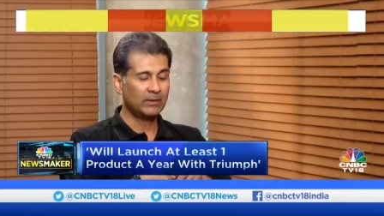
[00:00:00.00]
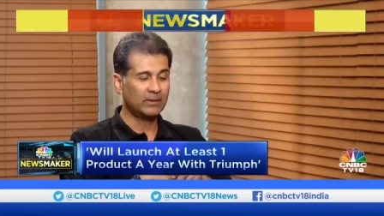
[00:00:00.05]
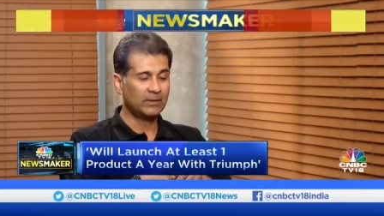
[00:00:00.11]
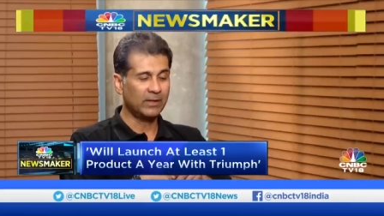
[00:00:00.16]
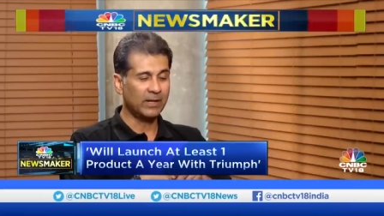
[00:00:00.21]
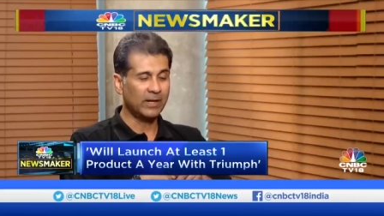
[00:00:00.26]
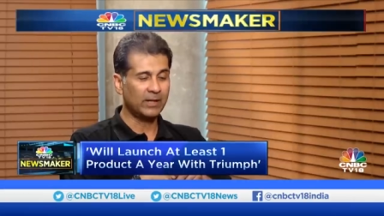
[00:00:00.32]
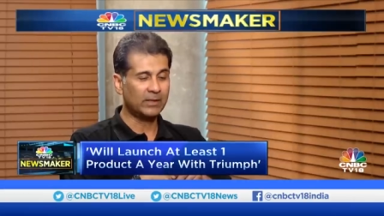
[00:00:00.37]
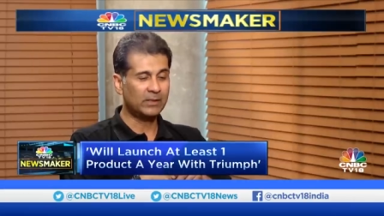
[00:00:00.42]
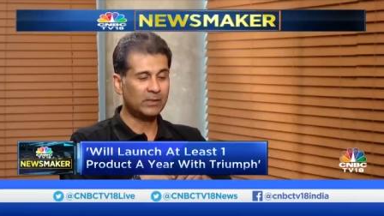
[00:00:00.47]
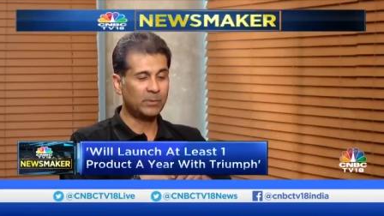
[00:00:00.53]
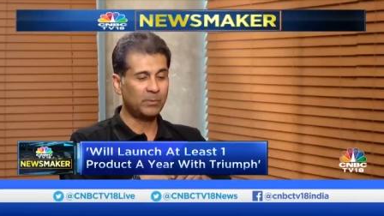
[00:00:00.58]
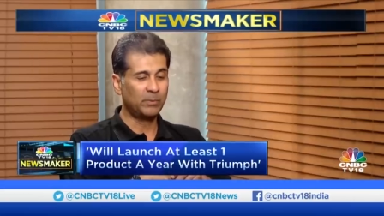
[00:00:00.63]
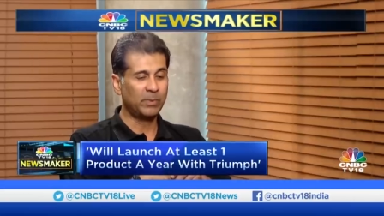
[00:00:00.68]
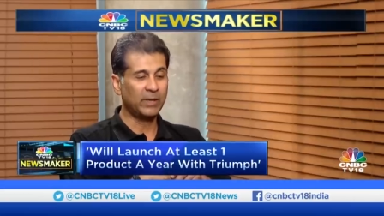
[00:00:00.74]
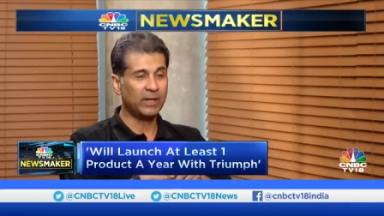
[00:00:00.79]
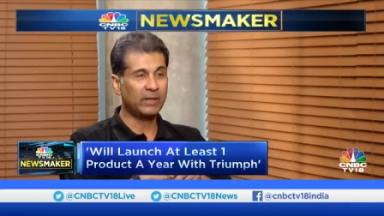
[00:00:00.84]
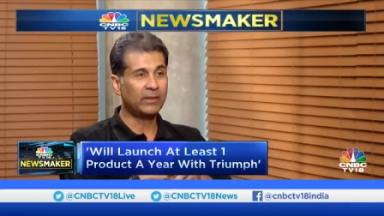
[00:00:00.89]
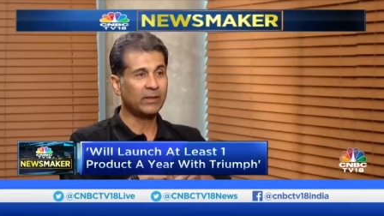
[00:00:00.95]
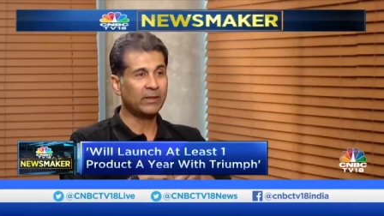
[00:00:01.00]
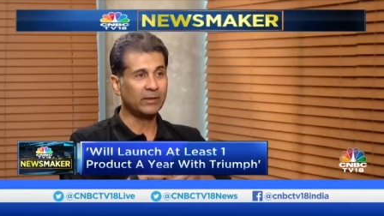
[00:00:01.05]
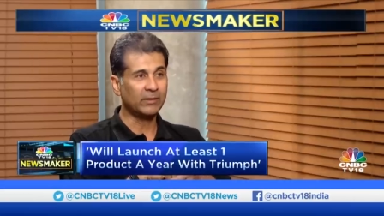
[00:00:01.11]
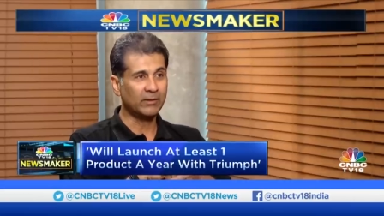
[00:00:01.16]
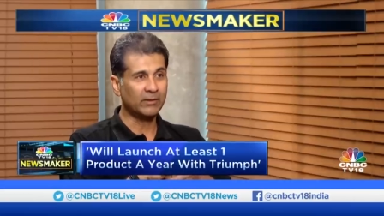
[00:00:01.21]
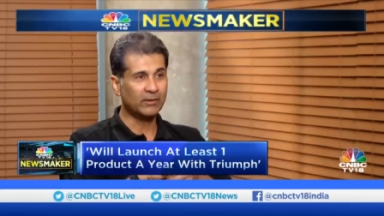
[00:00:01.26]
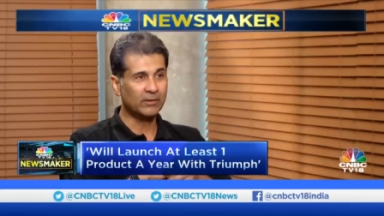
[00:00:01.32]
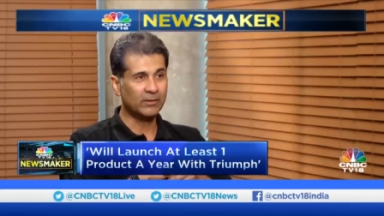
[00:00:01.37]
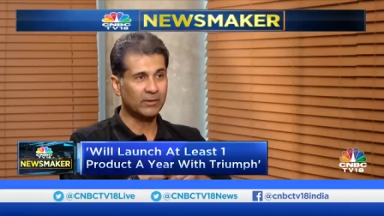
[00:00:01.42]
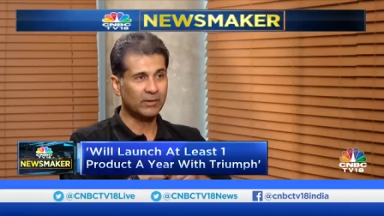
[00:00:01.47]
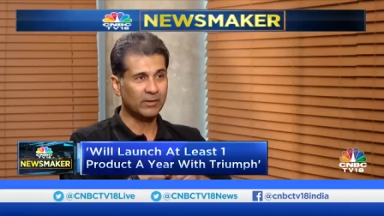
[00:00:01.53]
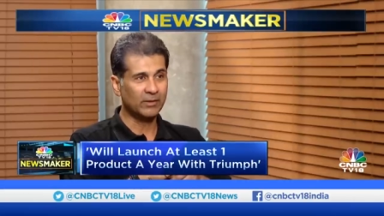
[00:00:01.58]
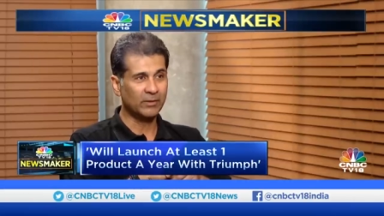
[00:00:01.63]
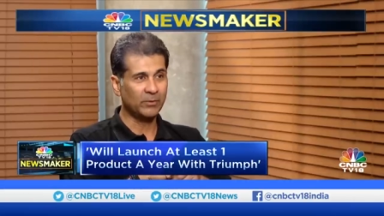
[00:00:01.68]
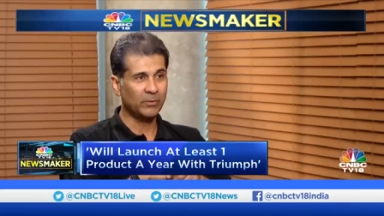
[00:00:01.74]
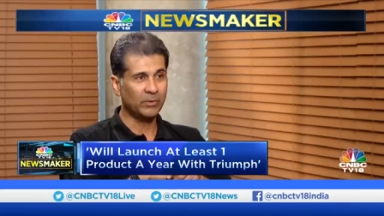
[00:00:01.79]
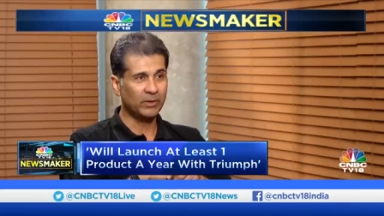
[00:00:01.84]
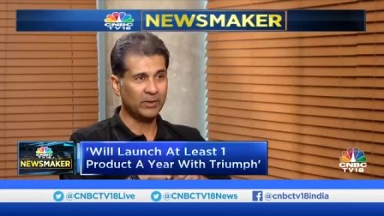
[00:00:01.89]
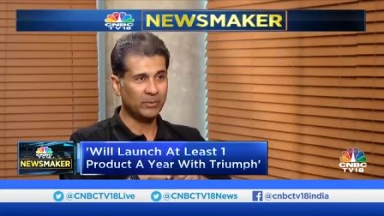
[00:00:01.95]
the next big thing
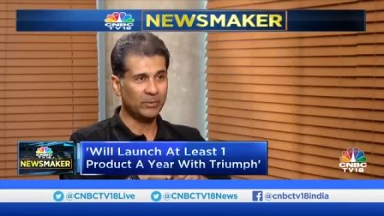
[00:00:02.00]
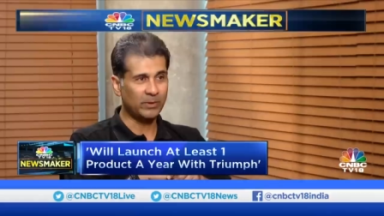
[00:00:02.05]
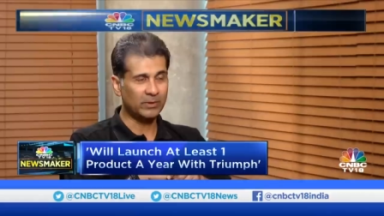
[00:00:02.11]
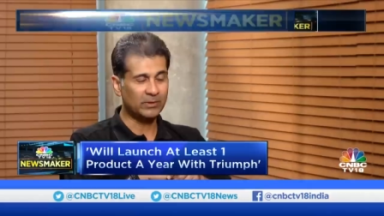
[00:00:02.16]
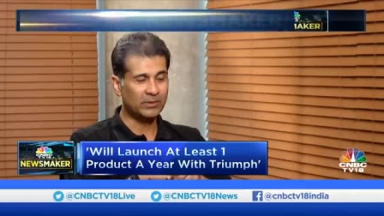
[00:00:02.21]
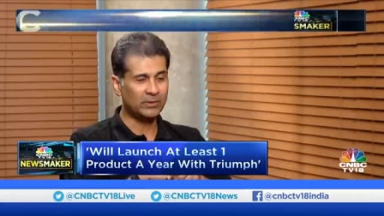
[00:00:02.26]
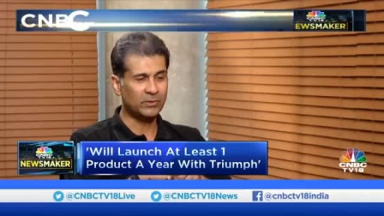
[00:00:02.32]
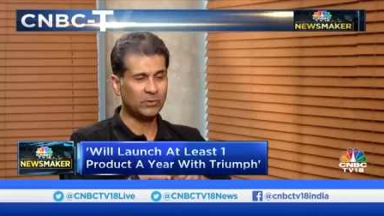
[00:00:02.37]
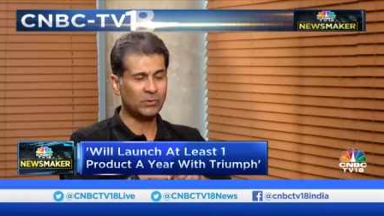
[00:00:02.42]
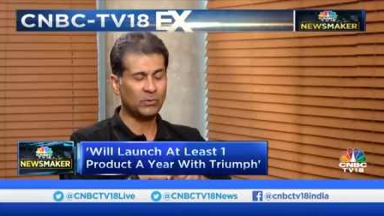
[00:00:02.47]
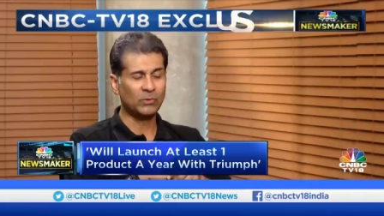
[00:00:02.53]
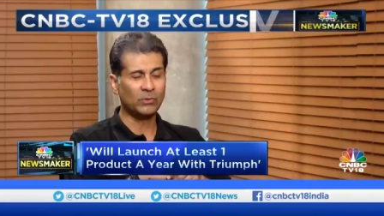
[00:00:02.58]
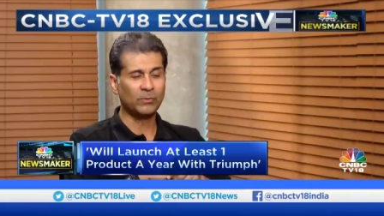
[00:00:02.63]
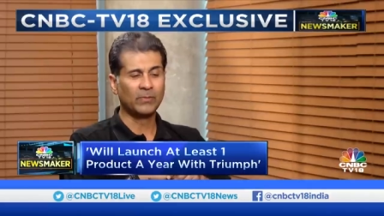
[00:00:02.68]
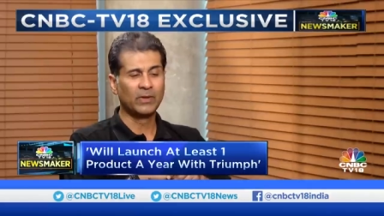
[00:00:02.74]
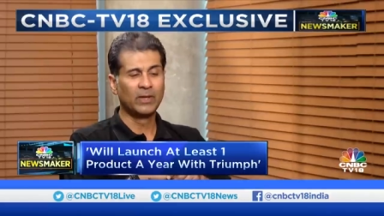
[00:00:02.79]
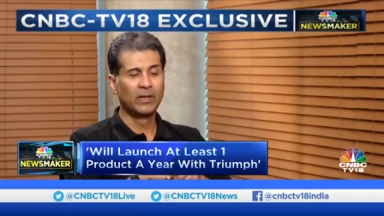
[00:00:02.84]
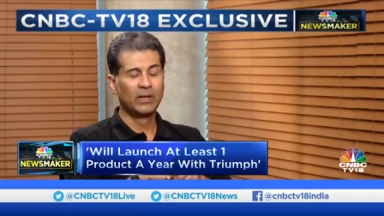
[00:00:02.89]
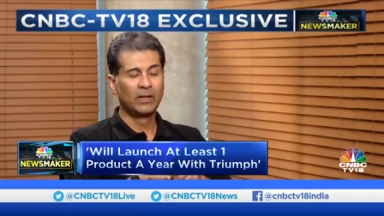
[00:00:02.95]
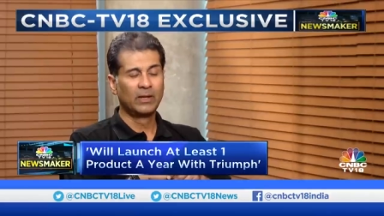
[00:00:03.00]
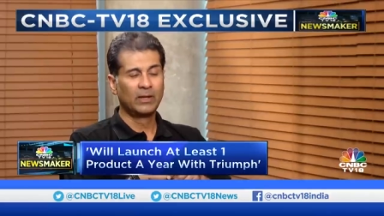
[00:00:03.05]
uh, with the Pulsar. So